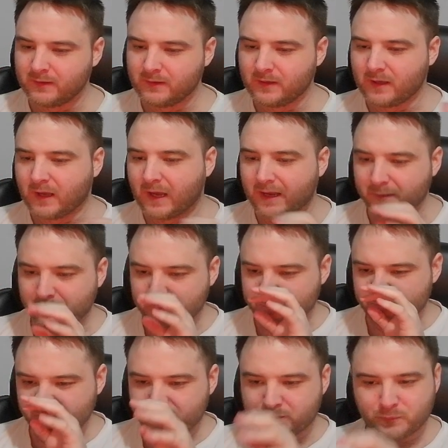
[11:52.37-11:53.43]

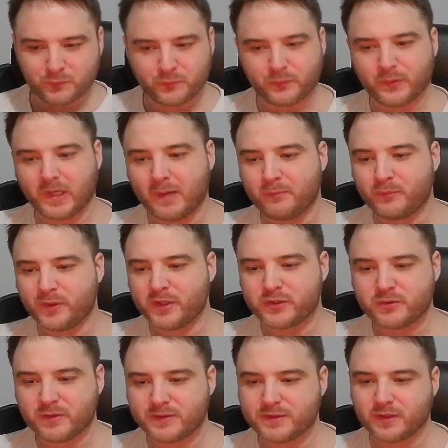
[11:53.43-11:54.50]
I'm pretty
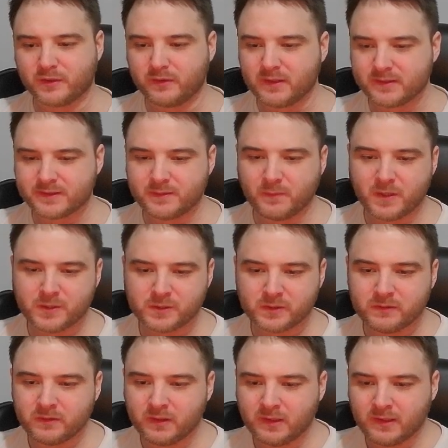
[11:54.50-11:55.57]
sure it's a good
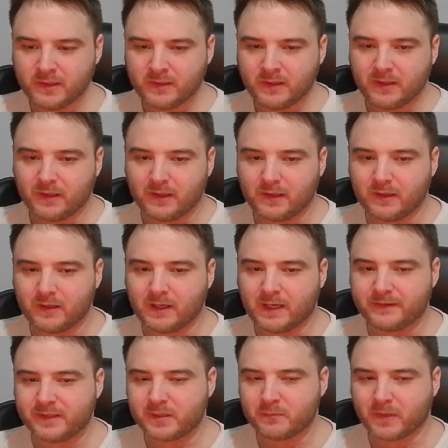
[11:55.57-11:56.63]
estimation. I
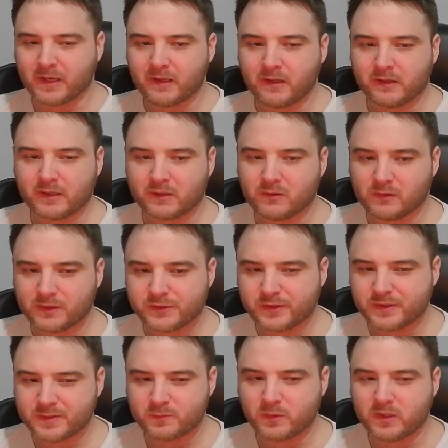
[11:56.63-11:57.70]
think my calculation
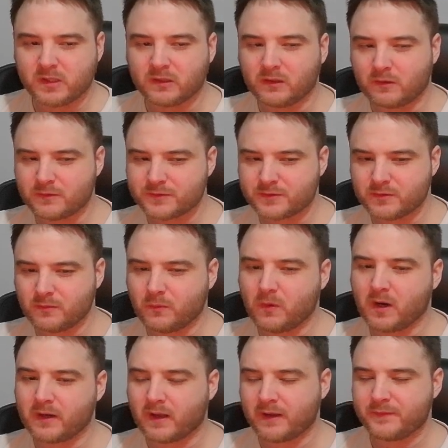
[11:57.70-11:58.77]
is pretty close to
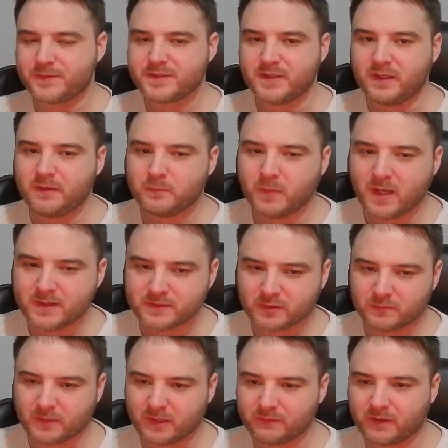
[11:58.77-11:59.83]
what I've seen based on
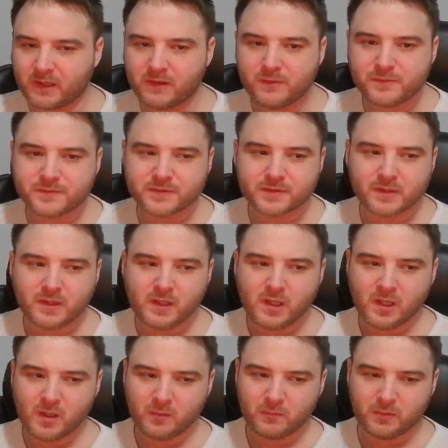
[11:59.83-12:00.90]
my values.
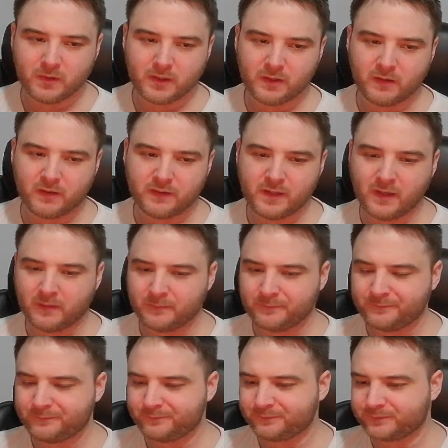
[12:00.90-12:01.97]
But yeah,
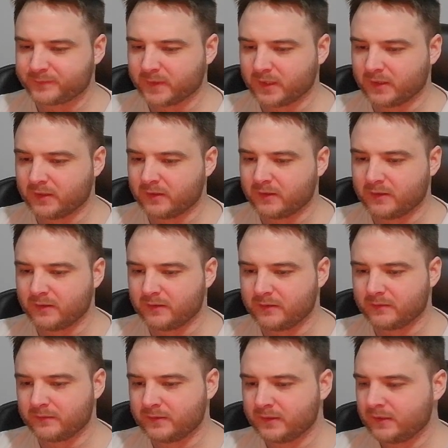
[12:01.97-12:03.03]

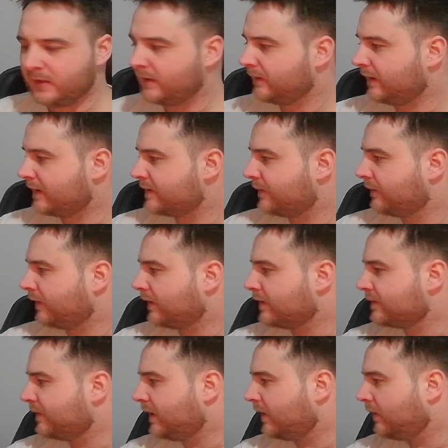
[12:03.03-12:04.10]
that's it for this
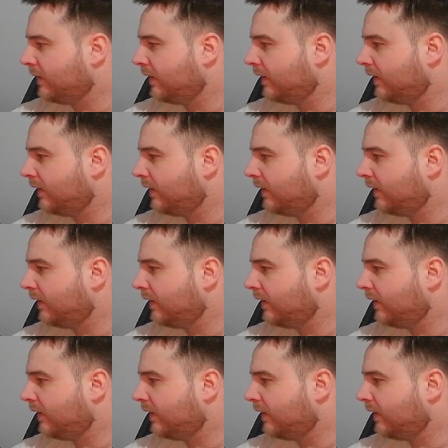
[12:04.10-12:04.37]
video.